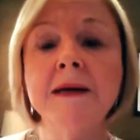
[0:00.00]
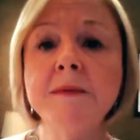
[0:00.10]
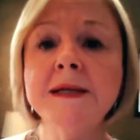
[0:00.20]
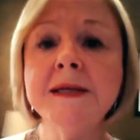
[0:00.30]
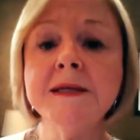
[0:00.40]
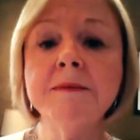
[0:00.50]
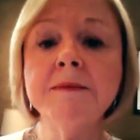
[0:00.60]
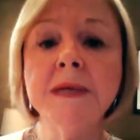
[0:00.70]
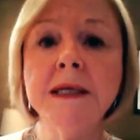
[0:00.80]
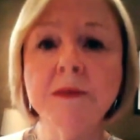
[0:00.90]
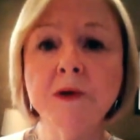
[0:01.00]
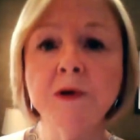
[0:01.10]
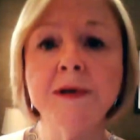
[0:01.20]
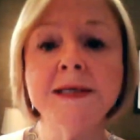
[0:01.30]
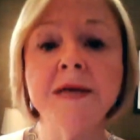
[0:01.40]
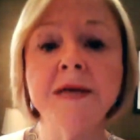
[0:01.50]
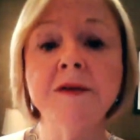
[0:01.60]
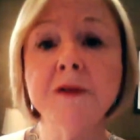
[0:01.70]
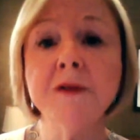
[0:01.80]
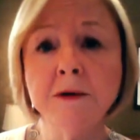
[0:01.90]
That means that many immigrants have
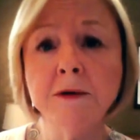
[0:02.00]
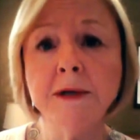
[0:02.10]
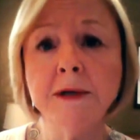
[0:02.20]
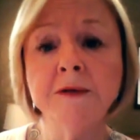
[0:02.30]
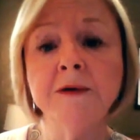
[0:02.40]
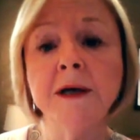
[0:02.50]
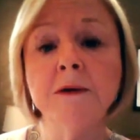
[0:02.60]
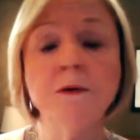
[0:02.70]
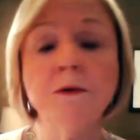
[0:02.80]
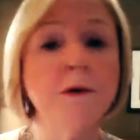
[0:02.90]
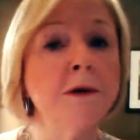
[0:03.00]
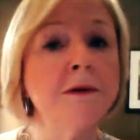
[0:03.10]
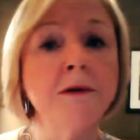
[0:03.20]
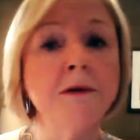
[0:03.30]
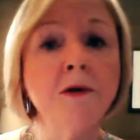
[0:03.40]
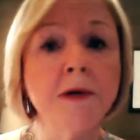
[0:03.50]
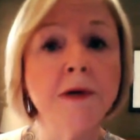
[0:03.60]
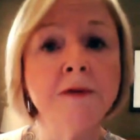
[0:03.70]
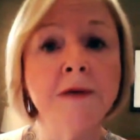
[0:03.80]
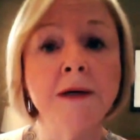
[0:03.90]
a thin credit file or no
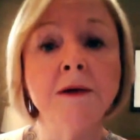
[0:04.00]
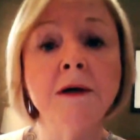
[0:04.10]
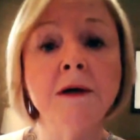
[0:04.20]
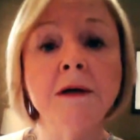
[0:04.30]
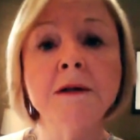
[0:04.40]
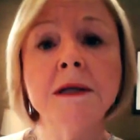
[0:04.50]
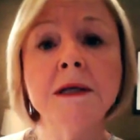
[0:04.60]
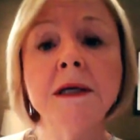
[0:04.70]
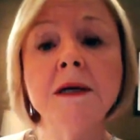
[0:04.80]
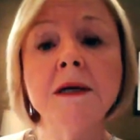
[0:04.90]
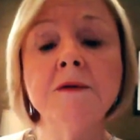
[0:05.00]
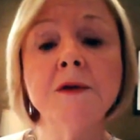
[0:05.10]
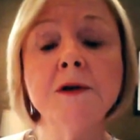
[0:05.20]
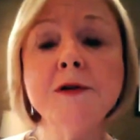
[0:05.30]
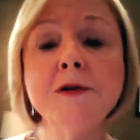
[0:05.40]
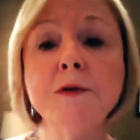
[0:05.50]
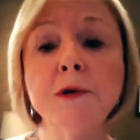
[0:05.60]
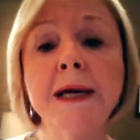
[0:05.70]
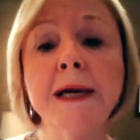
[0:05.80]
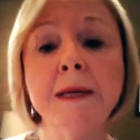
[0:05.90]
credit file at all. For those who
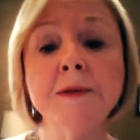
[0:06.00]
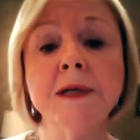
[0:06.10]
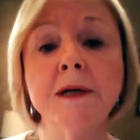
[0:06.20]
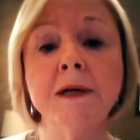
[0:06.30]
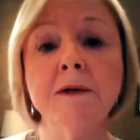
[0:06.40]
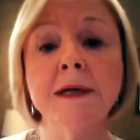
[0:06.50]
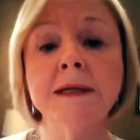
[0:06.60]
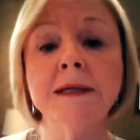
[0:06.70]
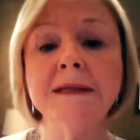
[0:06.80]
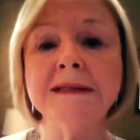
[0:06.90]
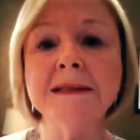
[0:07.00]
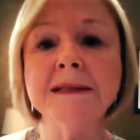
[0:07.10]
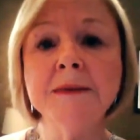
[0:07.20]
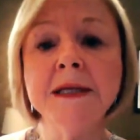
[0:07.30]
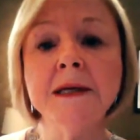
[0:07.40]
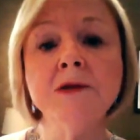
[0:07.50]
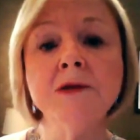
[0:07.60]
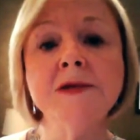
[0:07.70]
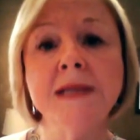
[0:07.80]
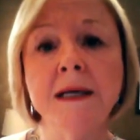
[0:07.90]
are able to get credit, a limited
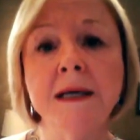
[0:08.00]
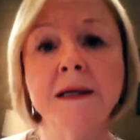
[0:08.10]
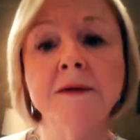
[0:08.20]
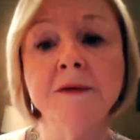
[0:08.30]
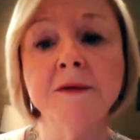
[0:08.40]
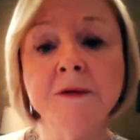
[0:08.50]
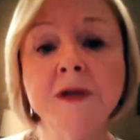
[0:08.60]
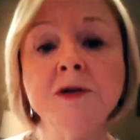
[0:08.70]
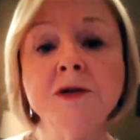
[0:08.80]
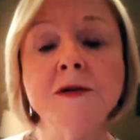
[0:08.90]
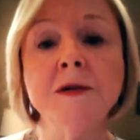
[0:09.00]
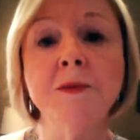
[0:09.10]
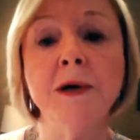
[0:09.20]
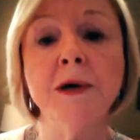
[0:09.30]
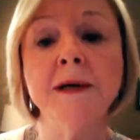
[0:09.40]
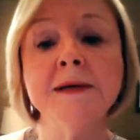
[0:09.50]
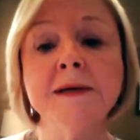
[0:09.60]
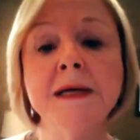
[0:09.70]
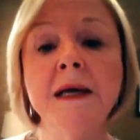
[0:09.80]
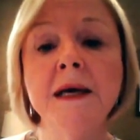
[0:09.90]
understanding of the features of the
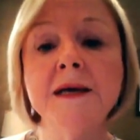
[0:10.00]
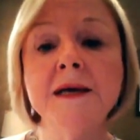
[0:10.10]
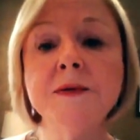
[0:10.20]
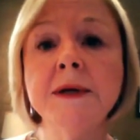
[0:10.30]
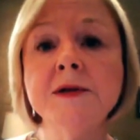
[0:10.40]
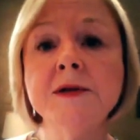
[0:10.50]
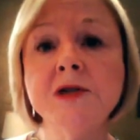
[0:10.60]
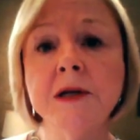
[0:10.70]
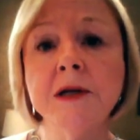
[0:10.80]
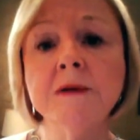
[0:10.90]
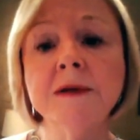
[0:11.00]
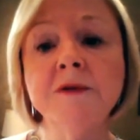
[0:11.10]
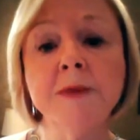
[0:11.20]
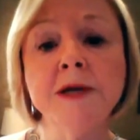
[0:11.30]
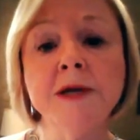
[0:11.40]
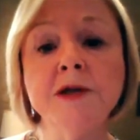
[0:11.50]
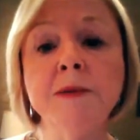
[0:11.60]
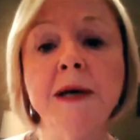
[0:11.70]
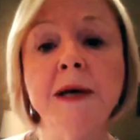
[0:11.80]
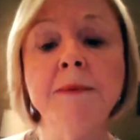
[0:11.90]
products, as well as general information
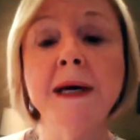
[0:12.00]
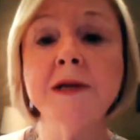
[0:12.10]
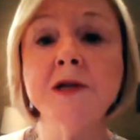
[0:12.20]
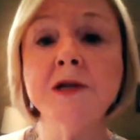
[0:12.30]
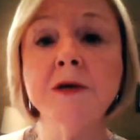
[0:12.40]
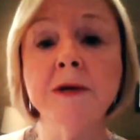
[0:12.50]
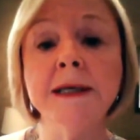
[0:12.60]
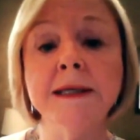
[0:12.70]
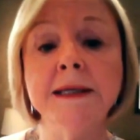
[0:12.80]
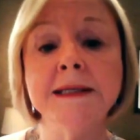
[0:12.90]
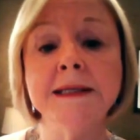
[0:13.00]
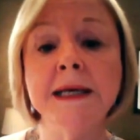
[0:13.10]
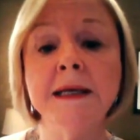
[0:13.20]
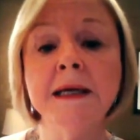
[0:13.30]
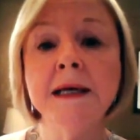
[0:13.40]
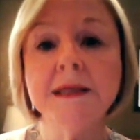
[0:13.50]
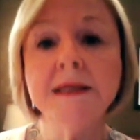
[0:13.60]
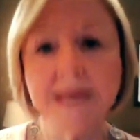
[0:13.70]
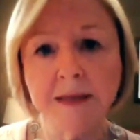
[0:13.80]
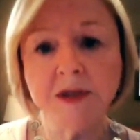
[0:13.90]
about managing credit and debt,
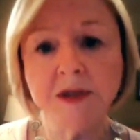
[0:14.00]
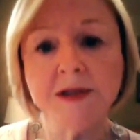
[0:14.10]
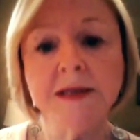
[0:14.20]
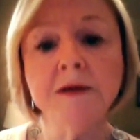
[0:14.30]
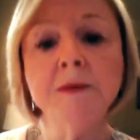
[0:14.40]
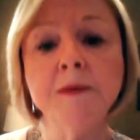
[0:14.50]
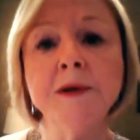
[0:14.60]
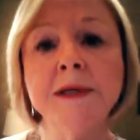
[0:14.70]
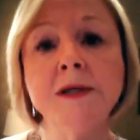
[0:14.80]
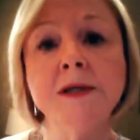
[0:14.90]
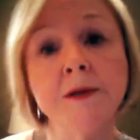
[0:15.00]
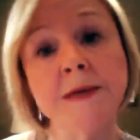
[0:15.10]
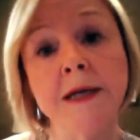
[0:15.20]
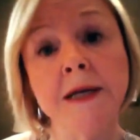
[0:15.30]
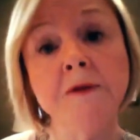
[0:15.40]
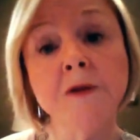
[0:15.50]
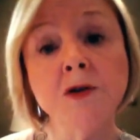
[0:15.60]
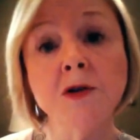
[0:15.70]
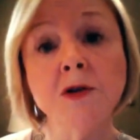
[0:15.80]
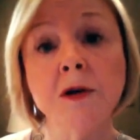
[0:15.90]
damages their ability to obtain
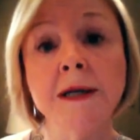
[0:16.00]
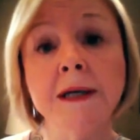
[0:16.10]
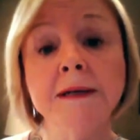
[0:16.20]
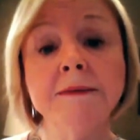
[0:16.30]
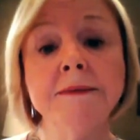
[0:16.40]
future credit.